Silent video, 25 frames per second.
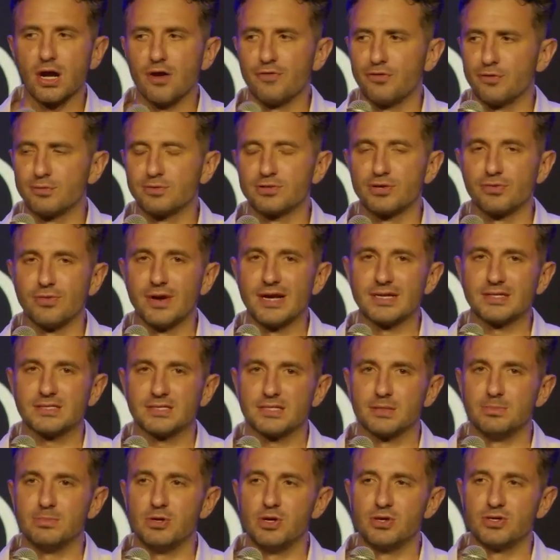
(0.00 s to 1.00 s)
go from Tourette's
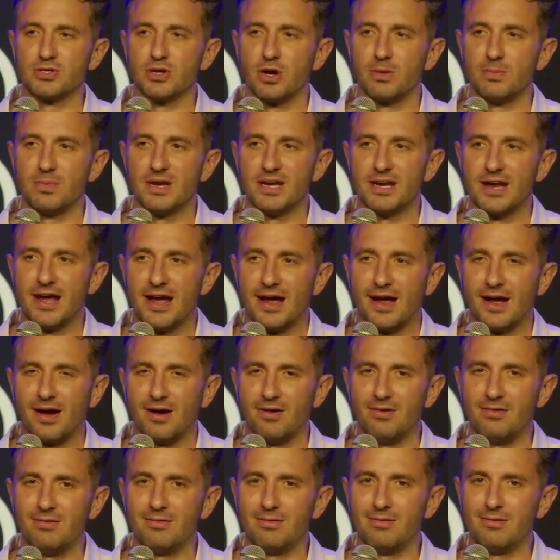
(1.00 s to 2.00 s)
to mute on me
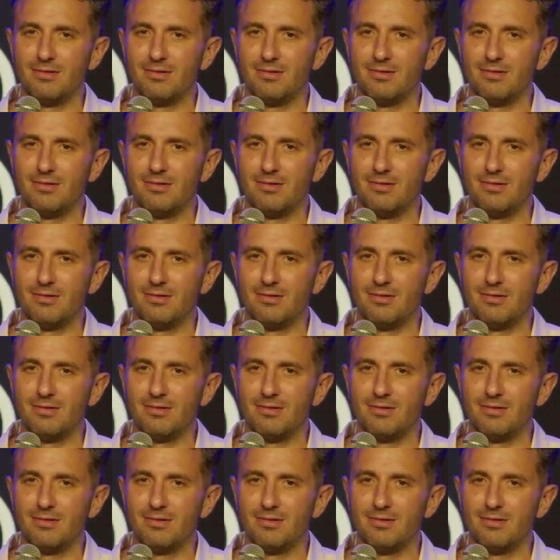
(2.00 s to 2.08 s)
now.